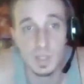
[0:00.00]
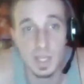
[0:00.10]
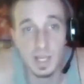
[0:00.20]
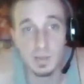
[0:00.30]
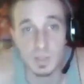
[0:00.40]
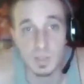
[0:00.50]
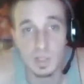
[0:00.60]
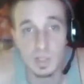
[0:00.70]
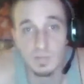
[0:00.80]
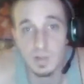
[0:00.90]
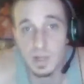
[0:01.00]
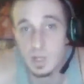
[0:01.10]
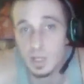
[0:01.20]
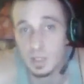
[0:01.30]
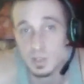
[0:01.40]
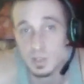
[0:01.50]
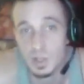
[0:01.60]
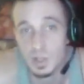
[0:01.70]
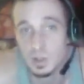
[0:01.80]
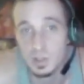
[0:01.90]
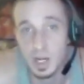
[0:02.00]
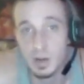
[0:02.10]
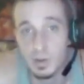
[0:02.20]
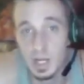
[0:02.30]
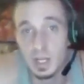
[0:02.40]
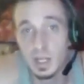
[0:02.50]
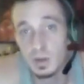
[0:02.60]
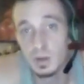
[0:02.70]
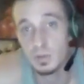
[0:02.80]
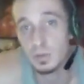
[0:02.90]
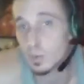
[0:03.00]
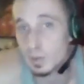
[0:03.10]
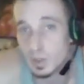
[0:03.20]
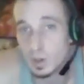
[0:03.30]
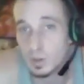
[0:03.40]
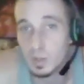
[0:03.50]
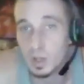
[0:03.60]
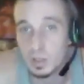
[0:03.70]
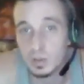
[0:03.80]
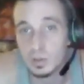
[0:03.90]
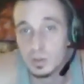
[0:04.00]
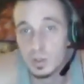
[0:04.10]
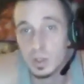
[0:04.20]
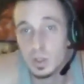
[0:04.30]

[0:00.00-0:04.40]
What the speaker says: The atoms turning and vibrating and gyrating, forming molecules,